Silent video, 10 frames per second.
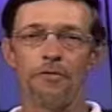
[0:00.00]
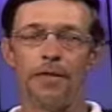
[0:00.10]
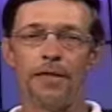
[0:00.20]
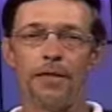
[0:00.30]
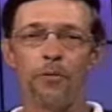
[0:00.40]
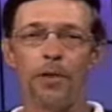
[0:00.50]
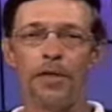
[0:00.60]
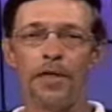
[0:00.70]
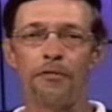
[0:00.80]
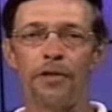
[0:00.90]
of that.
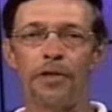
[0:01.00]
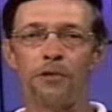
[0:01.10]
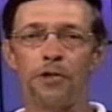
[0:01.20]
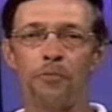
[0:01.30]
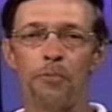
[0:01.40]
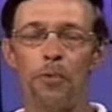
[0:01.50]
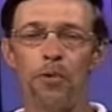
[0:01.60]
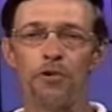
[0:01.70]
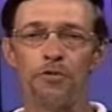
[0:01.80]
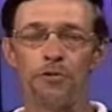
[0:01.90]
We have had some
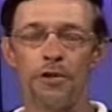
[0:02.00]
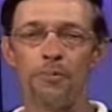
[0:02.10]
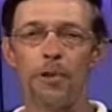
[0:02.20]
reports of some